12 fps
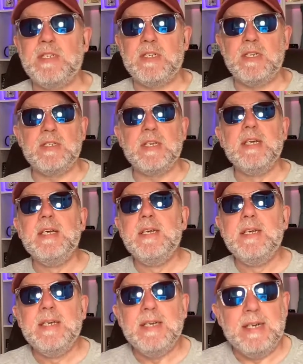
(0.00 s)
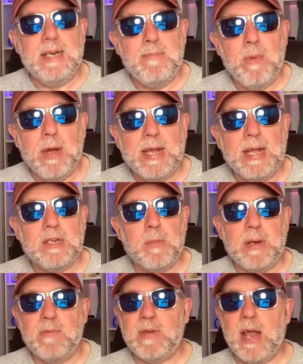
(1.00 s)
visitors, and it might catch
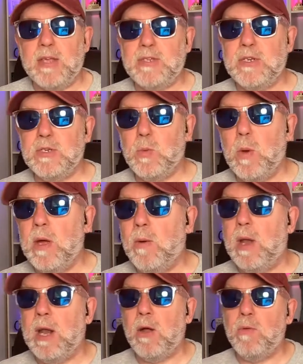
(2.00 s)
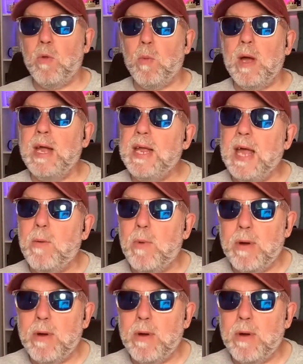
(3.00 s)
a bit of dust as well along the way.